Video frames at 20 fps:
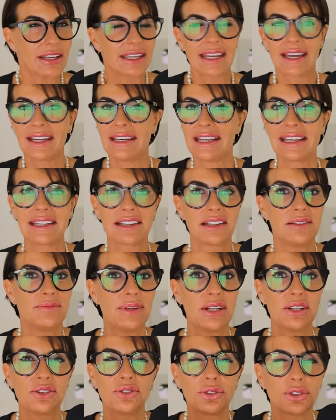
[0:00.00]
again, it can
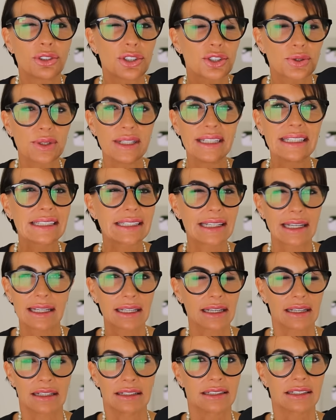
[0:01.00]
be 2-3
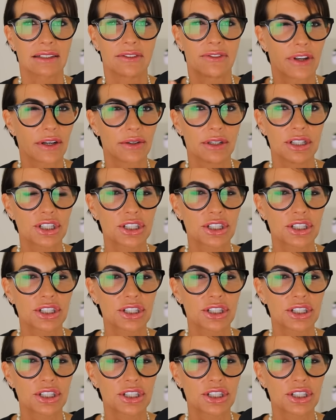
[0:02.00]
seconds, very